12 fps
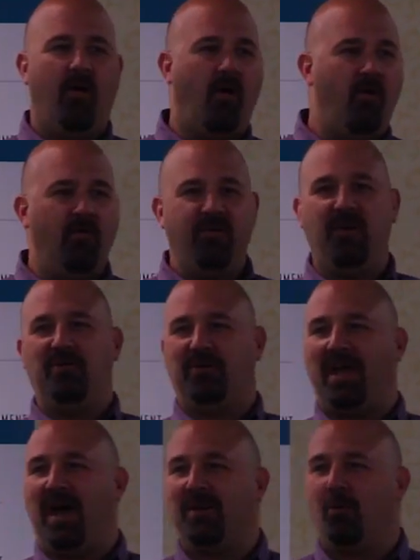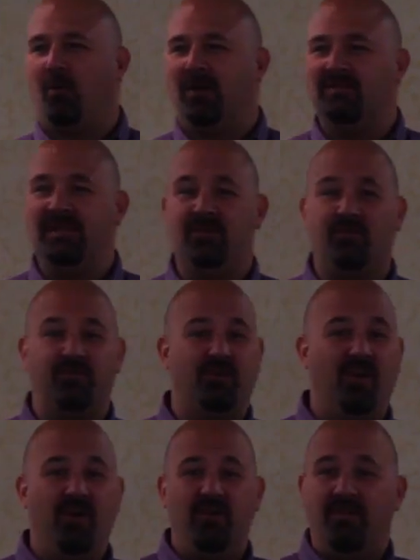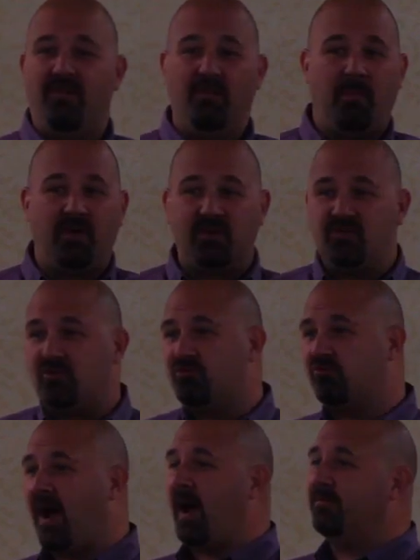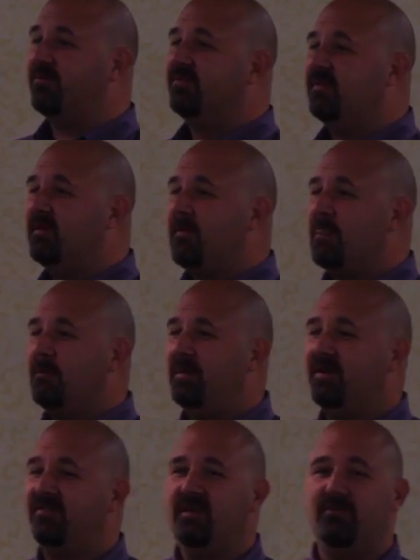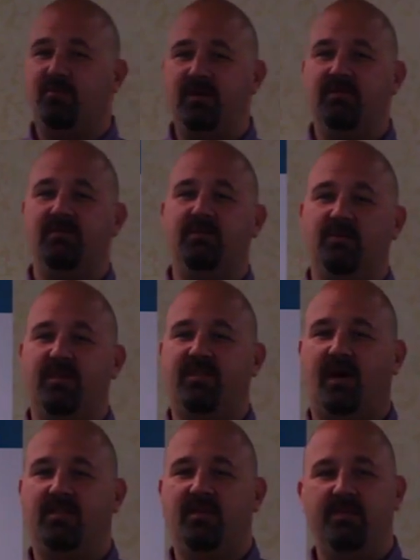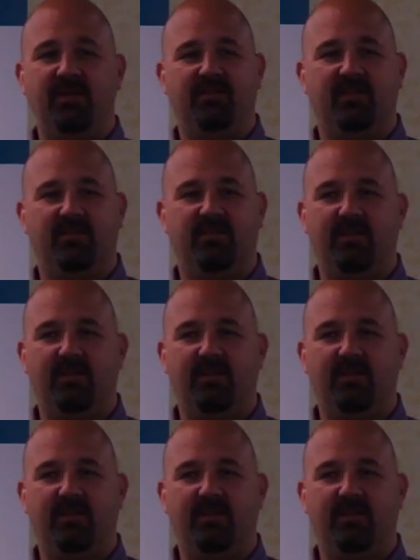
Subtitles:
all the other category leaders, their market share drops because they've really rethought the business.